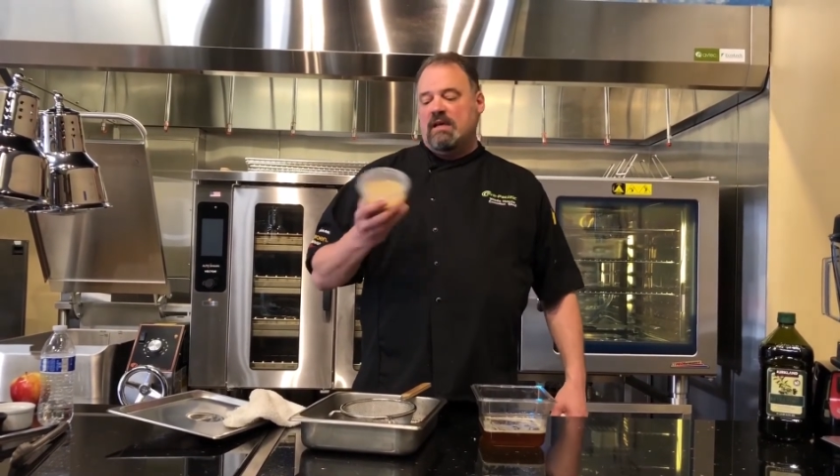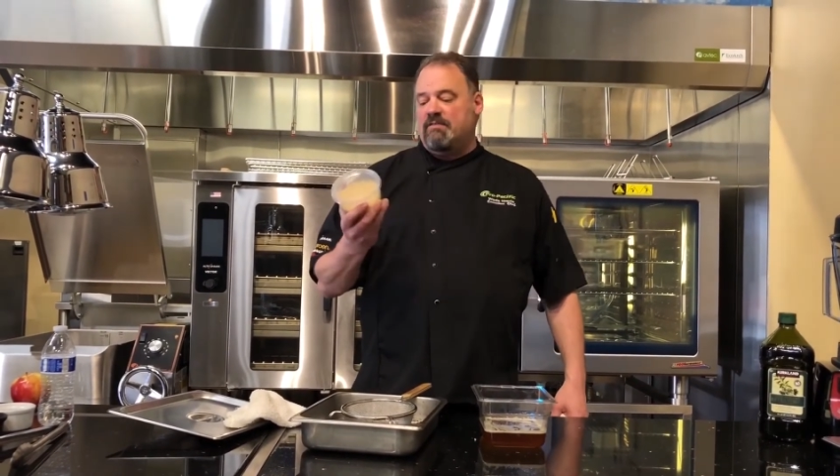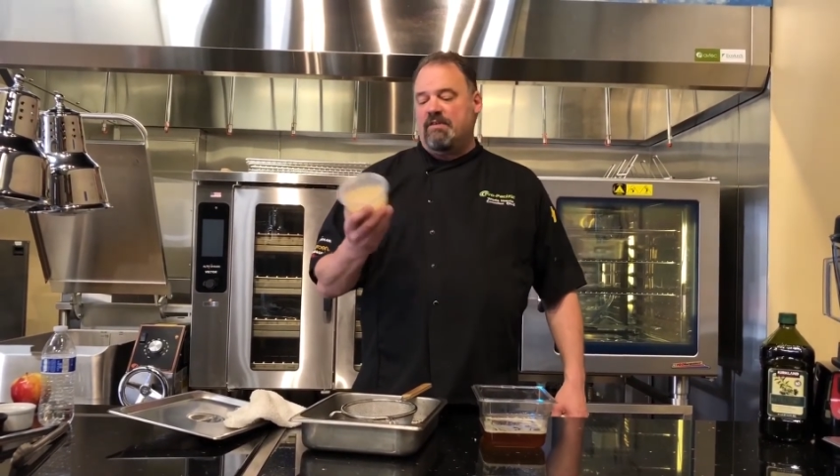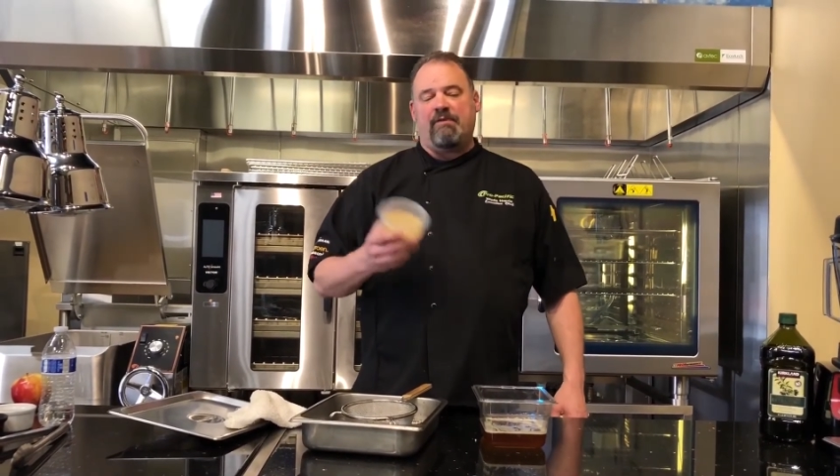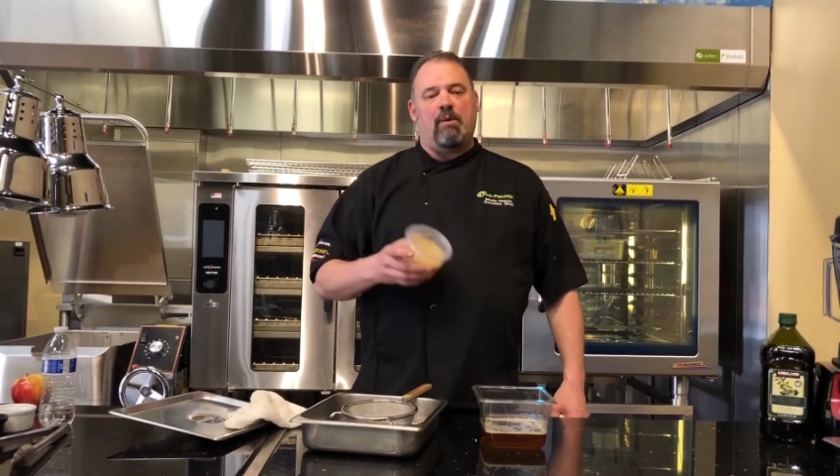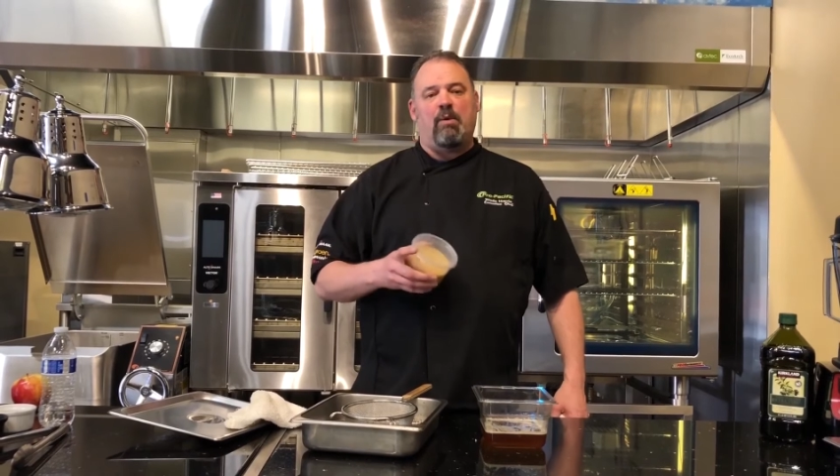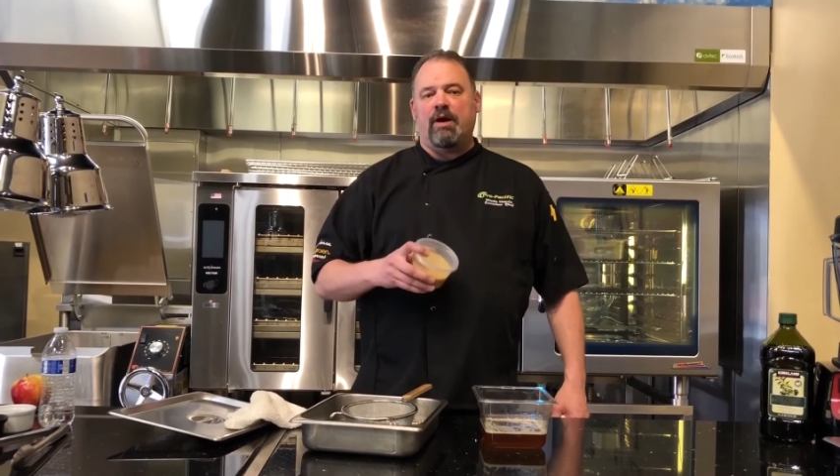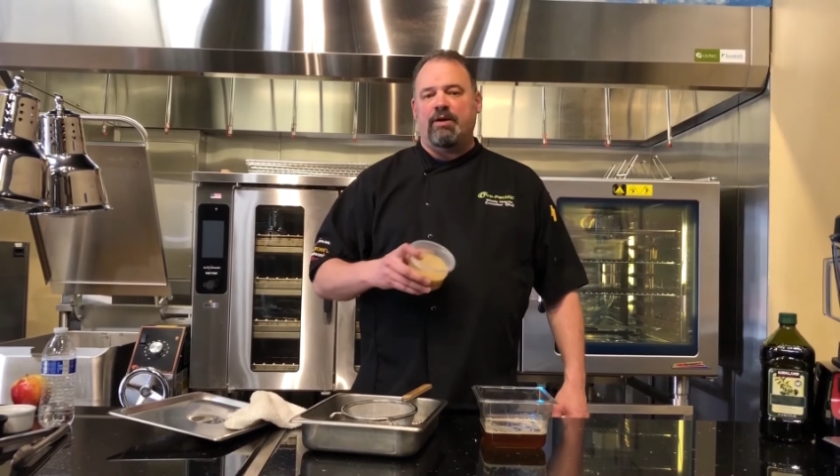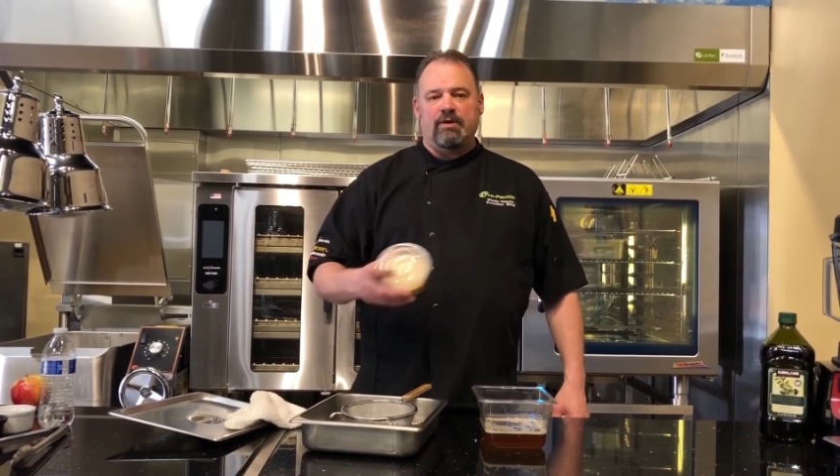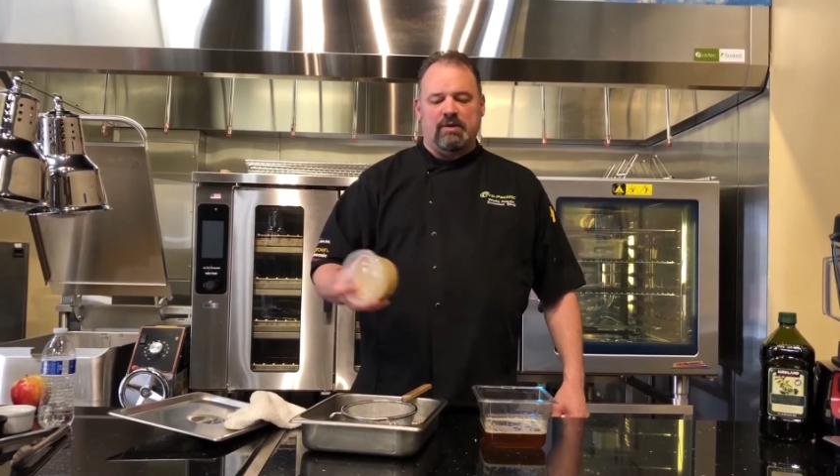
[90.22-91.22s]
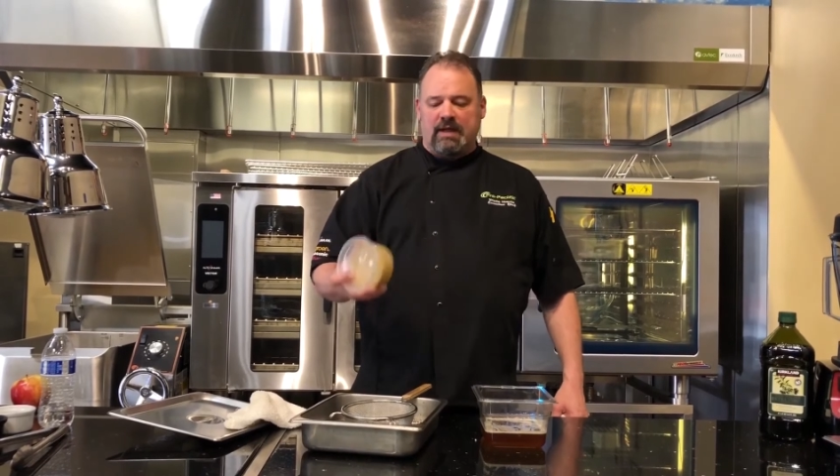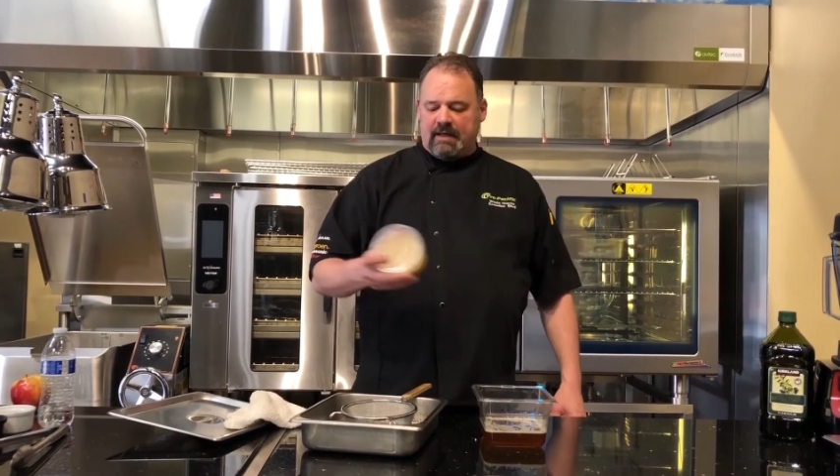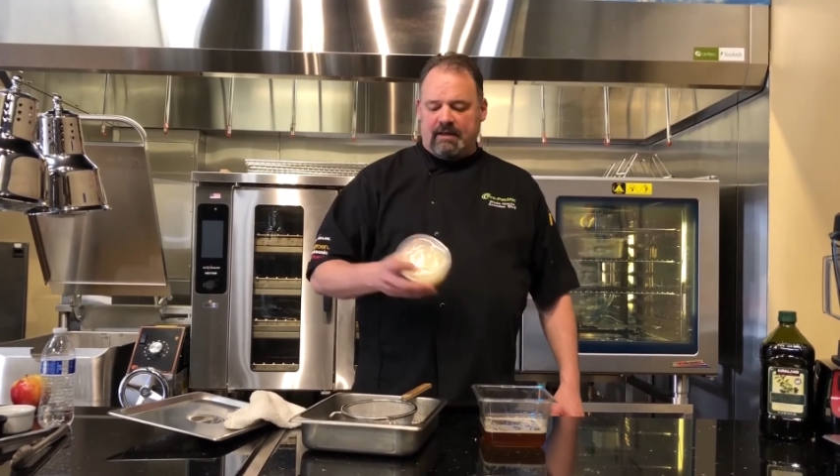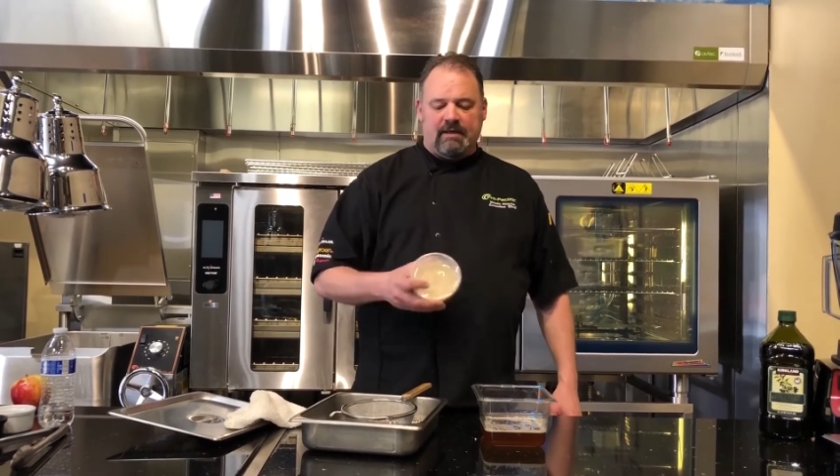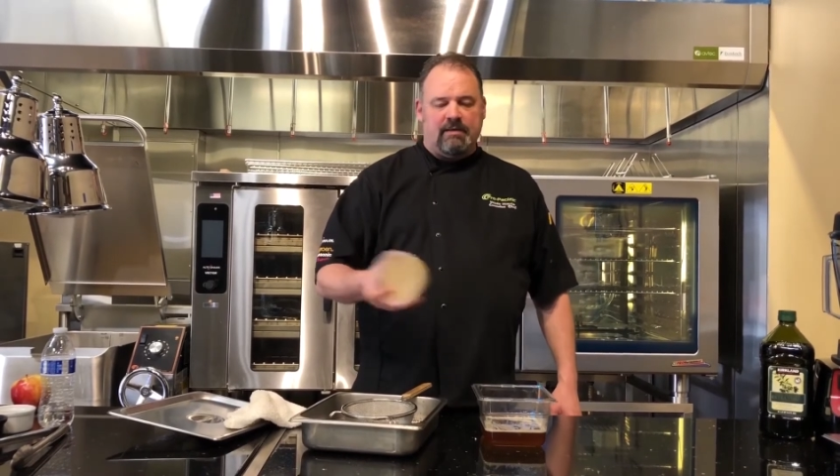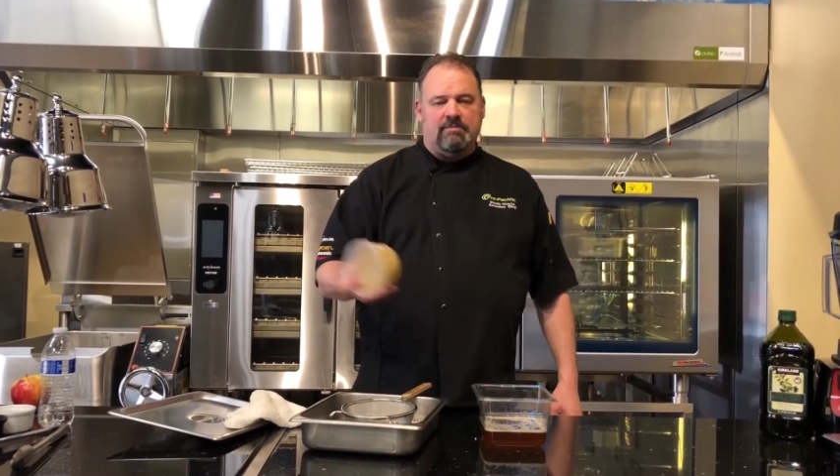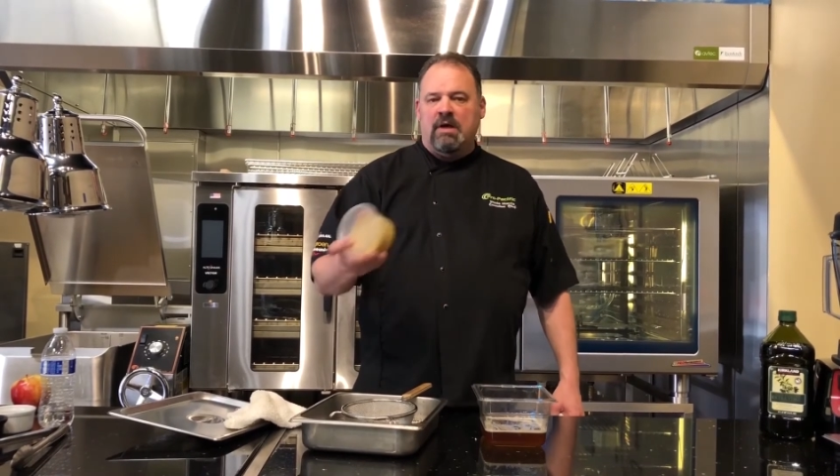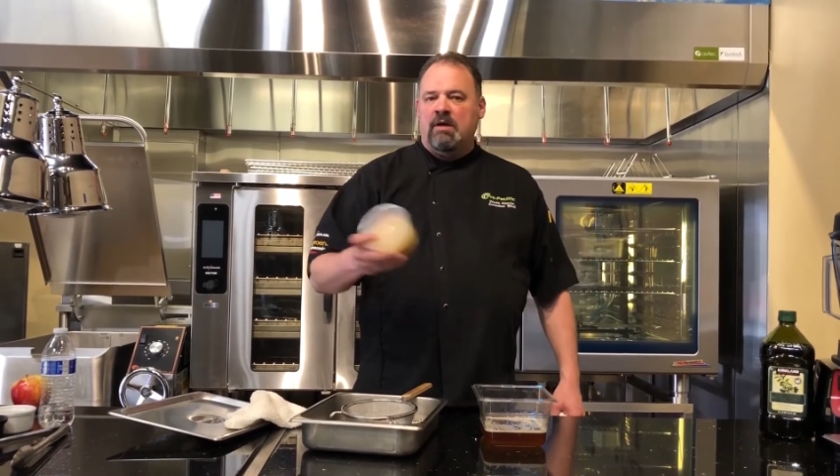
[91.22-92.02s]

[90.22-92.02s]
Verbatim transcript: Even if I want to do like a